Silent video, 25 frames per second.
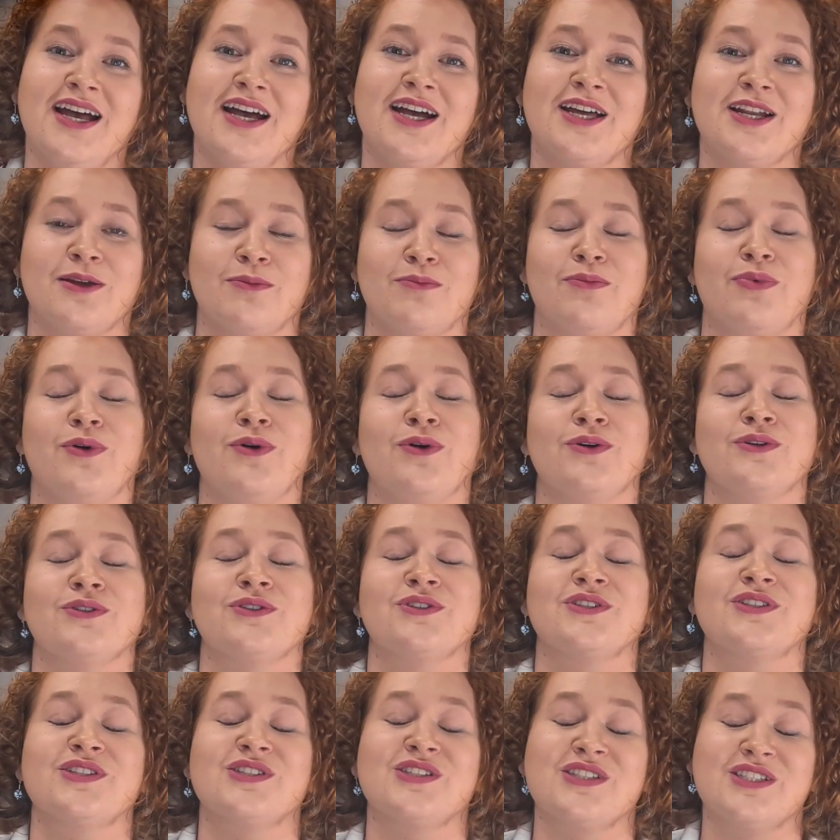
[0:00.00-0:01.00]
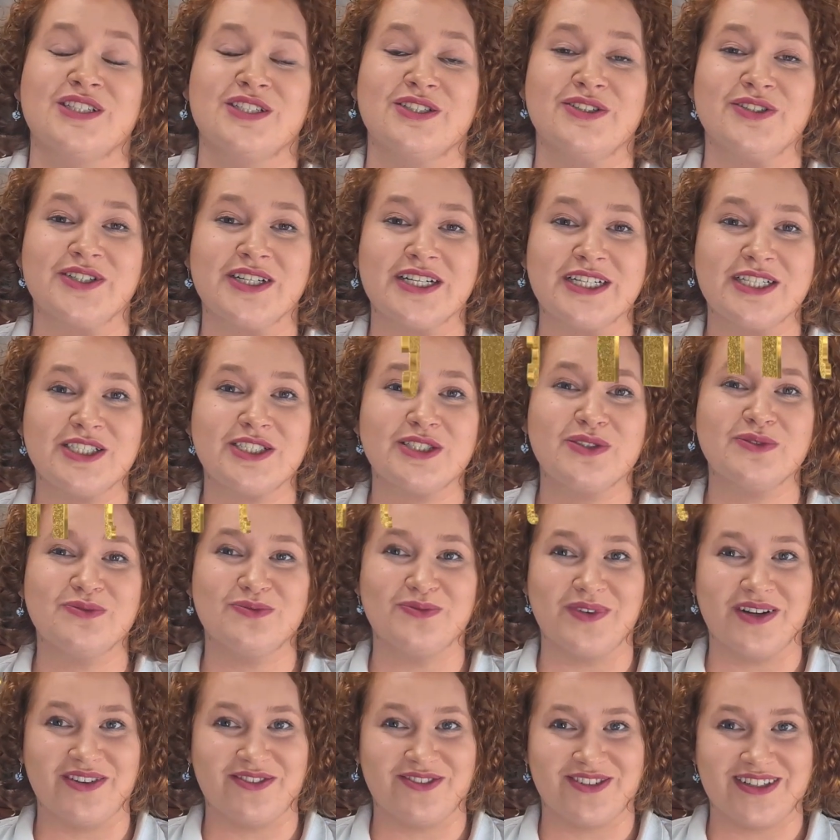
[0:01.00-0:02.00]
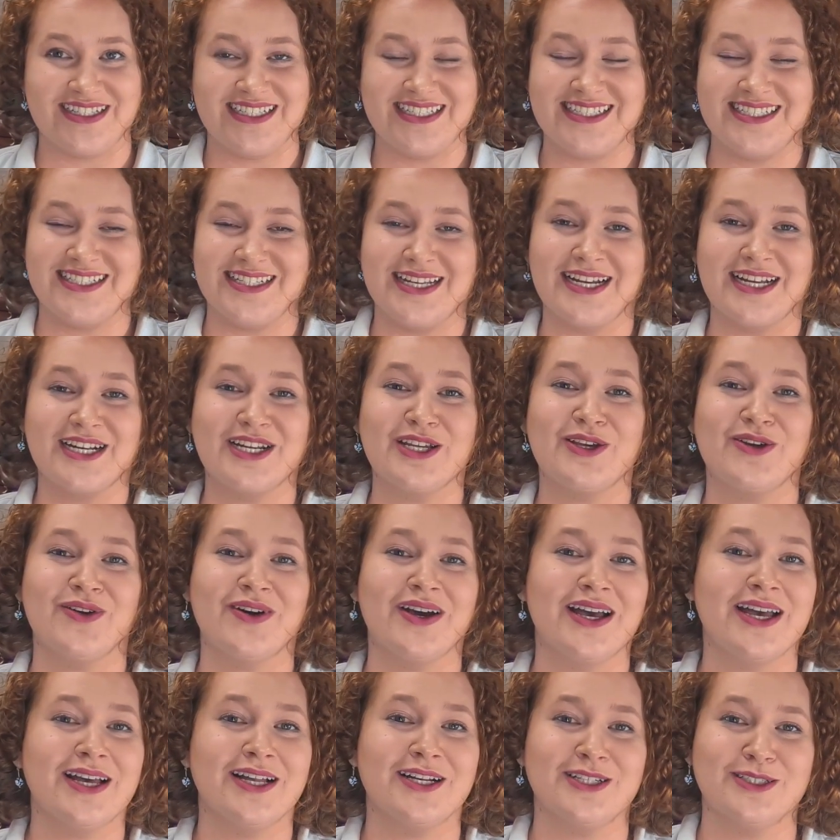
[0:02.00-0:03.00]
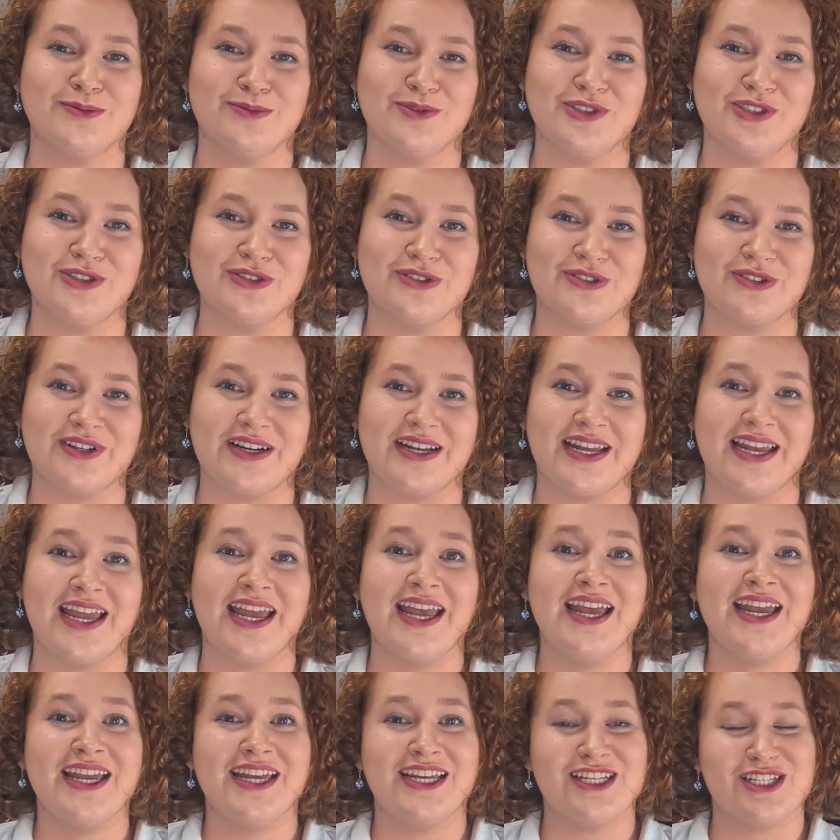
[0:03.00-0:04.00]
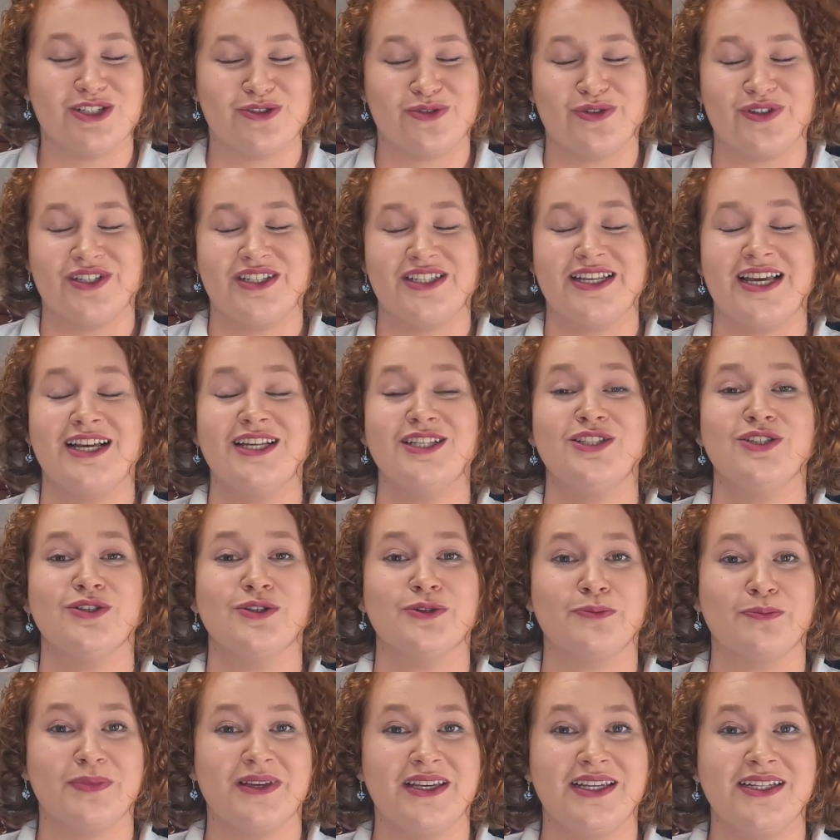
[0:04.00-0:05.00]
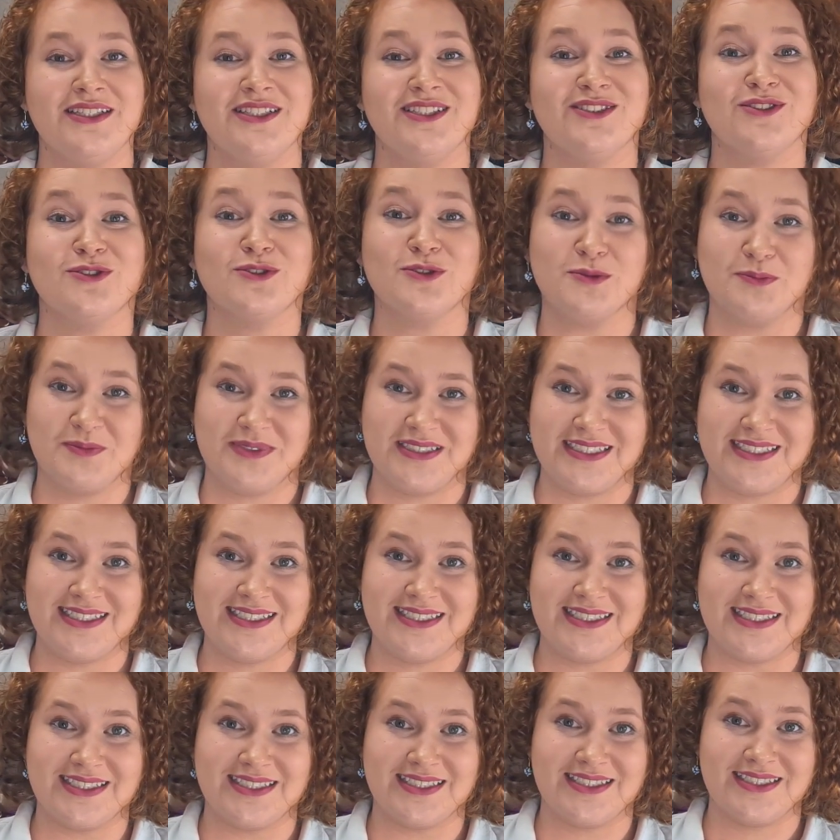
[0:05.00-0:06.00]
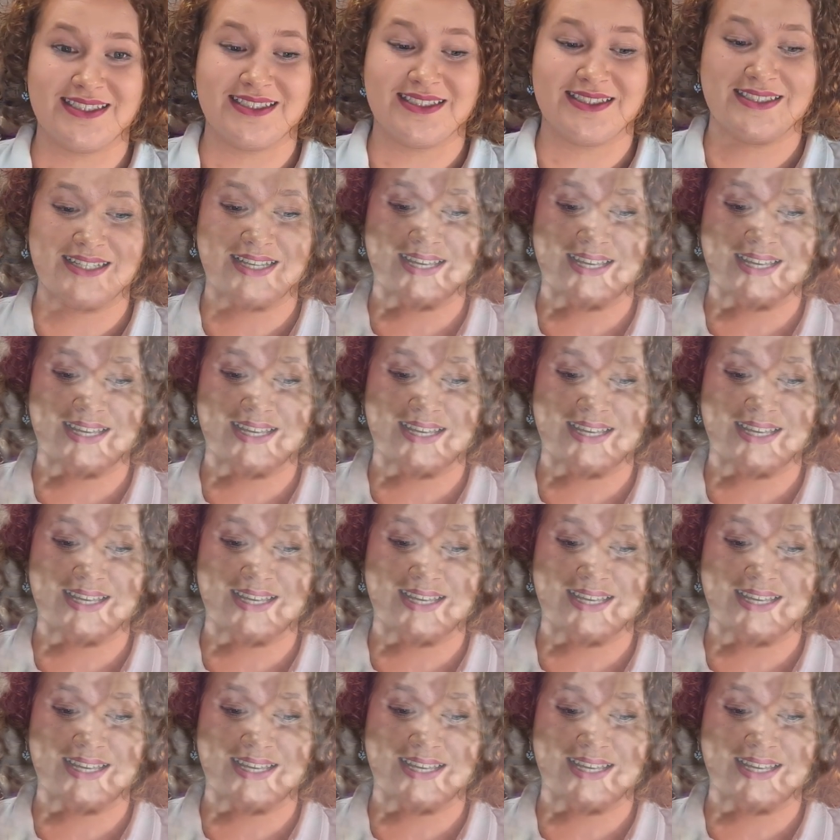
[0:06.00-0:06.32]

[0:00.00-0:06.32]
An important consideration when redesigning your heirloom jewellery is to assess your piece or pieces.